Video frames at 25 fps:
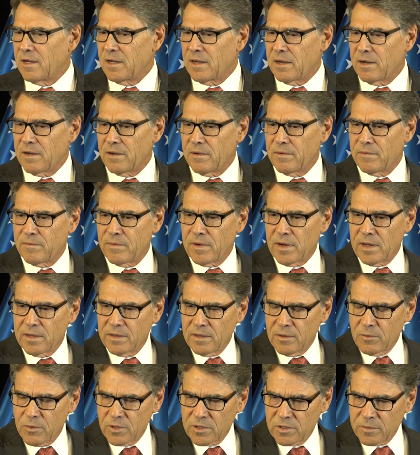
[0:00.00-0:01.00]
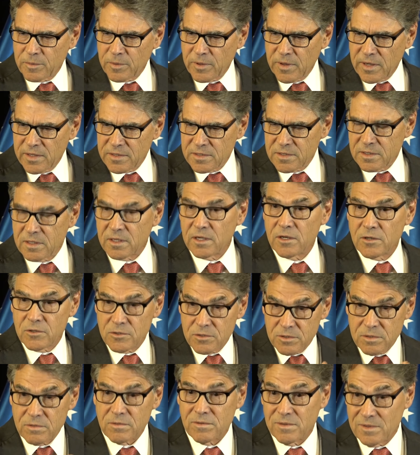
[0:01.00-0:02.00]
Uh, I think what the president,
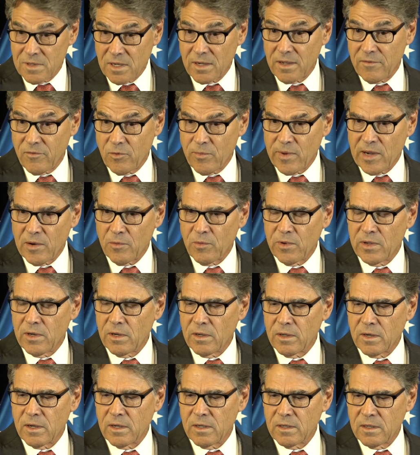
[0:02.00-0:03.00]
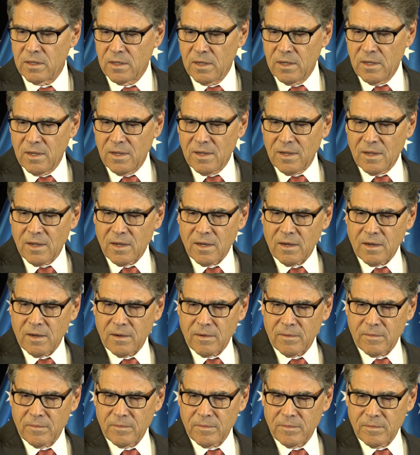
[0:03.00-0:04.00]
here's, I'll give you my read on it,
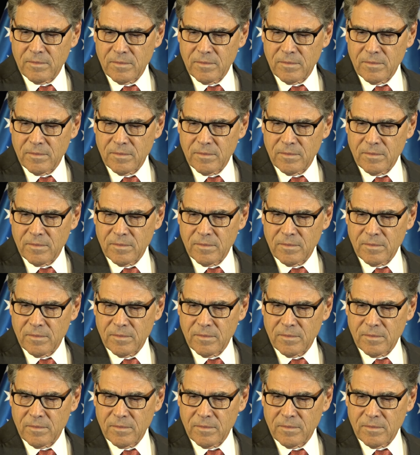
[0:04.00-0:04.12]
um,